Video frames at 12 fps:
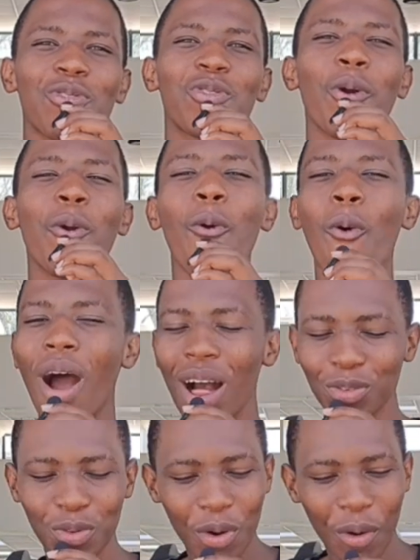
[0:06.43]
We're going
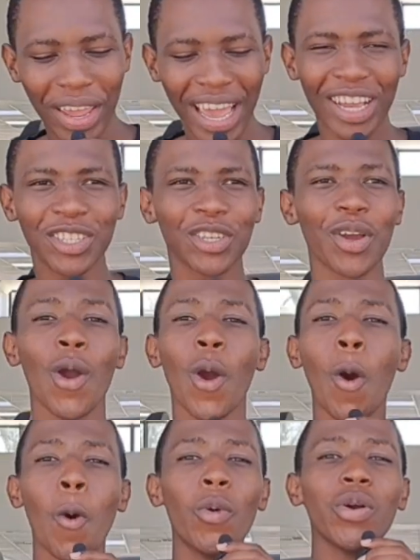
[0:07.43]
wild. We're going extra.
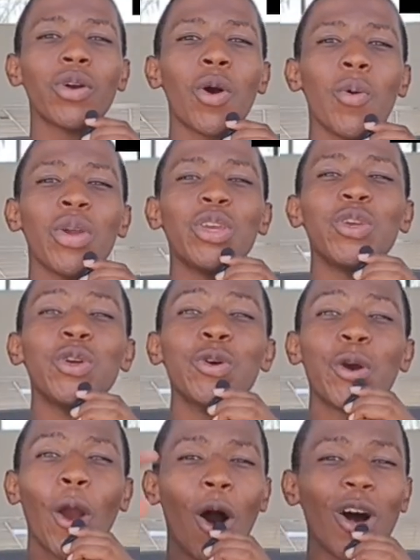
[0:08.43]
We're going
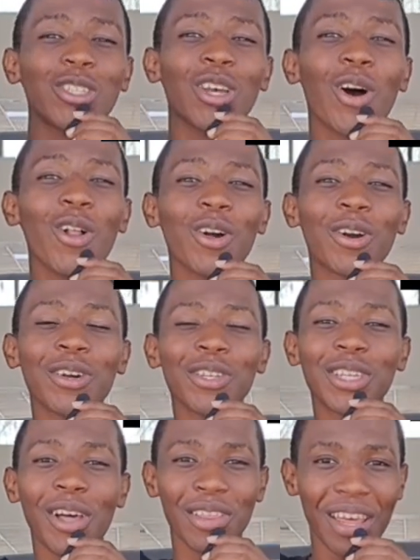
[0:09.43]
new cars all
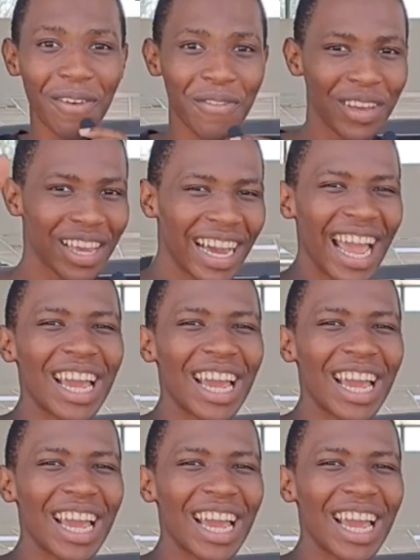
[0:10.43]
across South Africa.